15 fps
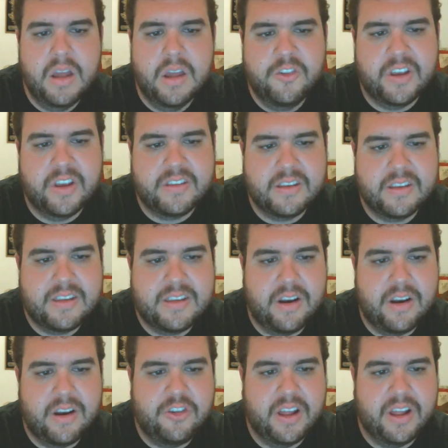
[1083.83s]
Jessica
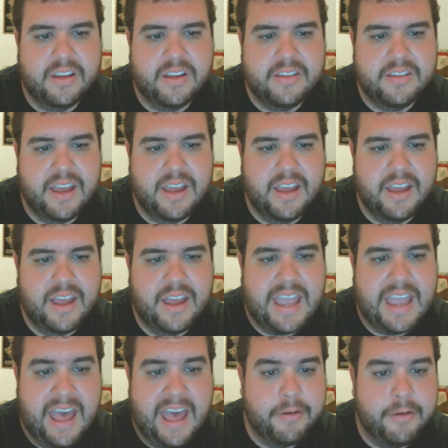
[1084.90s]
sounded jealous
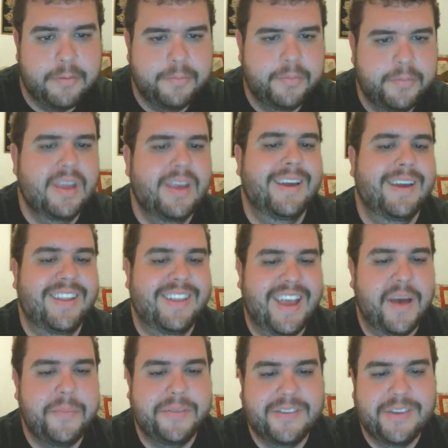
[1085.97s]
AF in the
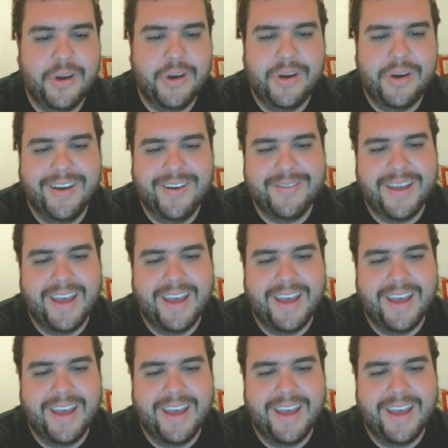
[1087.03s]
episode of